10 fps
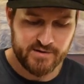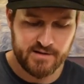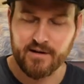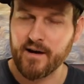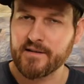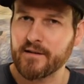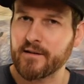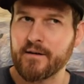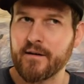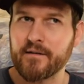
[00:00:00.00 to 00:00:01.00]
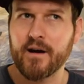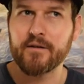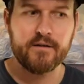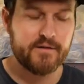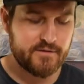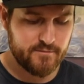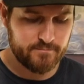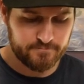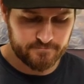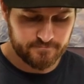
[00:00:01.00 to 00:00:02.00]
whiskey costs, like around 100 or
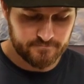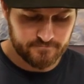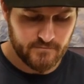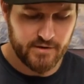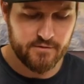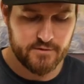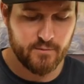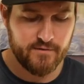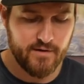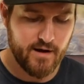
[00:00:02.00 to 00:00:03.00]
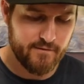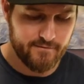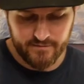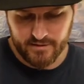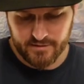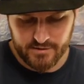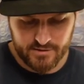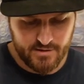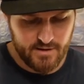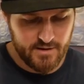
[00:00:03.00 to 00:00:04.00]
so,
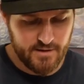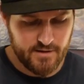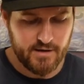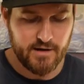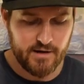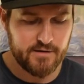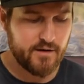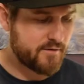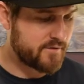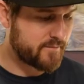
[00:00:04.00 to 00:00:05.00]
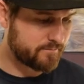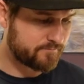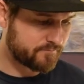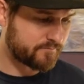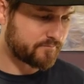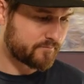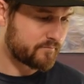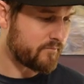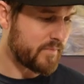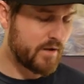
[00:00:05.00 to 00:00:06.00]
125-ish Canadian dollars.
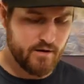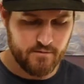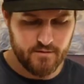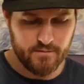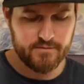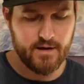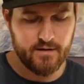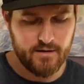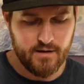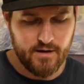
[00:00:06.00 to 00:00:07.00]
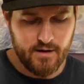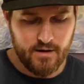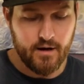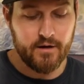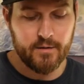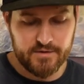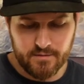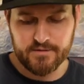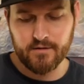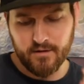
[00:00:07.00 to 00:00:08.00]
Can't go wrong with that. Uh, number
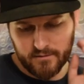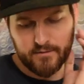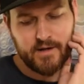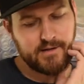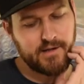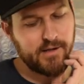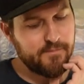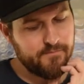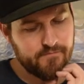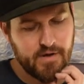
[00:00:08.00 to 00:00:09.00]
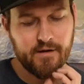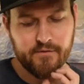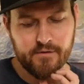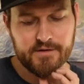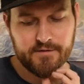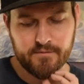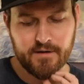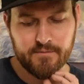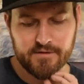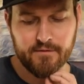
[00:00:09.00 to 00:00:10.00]
two is the Longrow 18, and of course
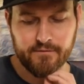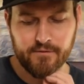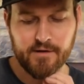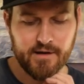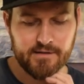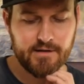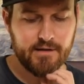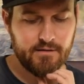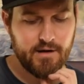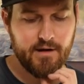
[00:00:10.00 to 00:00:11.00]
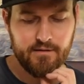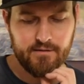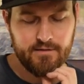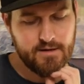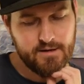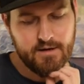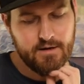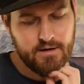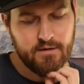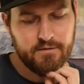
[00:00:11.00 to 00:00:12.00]
three was the Laphroaig 18, yeah.
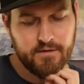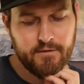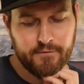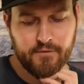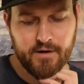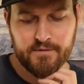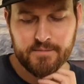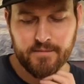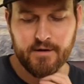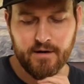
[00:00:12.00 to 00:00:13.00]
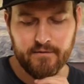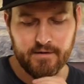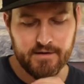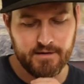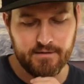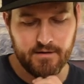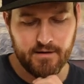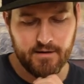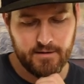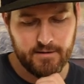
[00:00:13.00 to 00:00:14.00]
The Laphroaig was pretty obvious, I
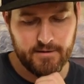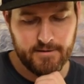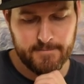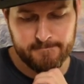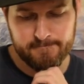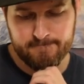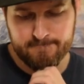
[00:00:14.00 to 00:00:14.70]
think. Um,